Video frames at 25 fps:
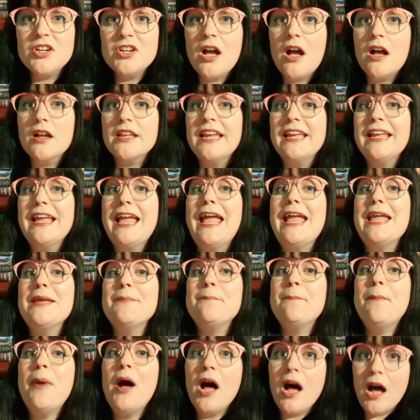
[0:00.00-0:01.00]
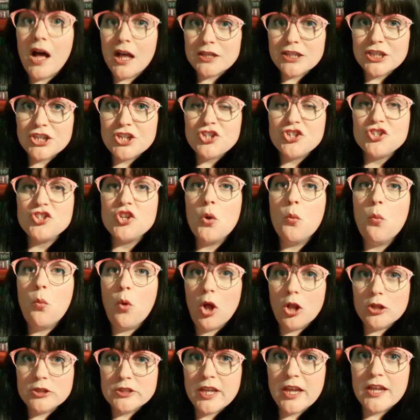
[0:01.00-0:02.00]
I'm talking a
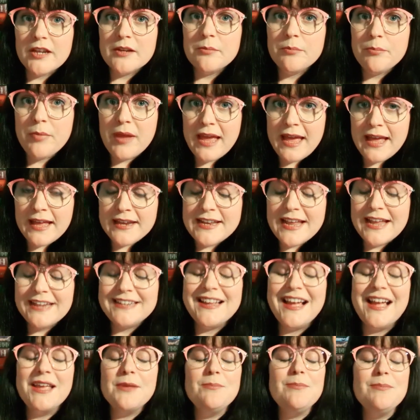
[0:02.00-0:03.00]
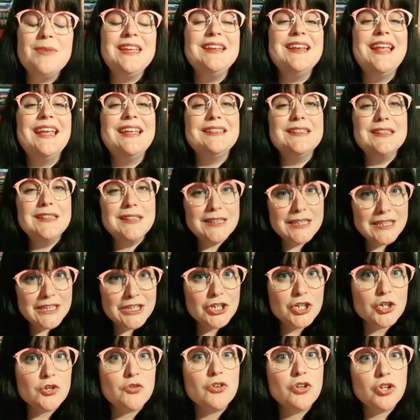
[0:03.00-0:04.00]
polished walnut bed, and I mean a
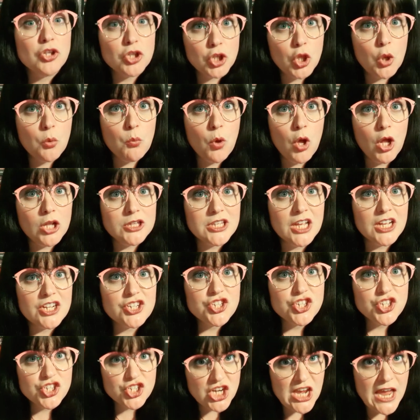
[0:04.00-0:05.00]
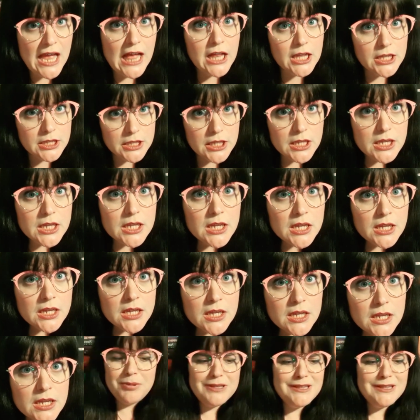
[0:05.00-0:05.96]
literal walnut shell.